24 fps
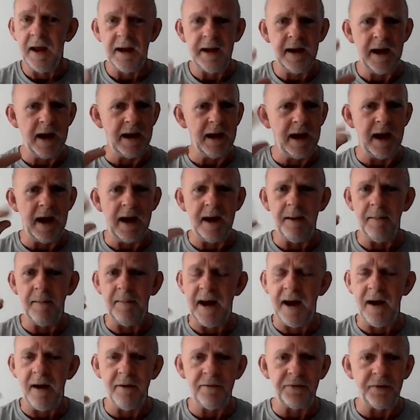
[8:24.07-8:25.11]
Got a lot of
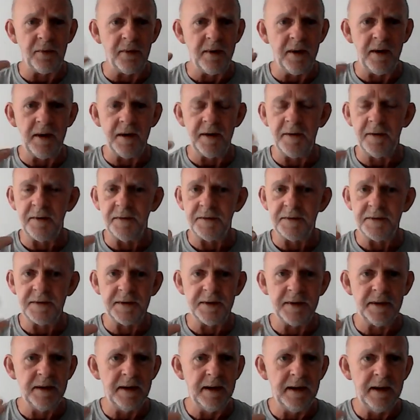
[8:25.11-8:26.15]
mouth runners,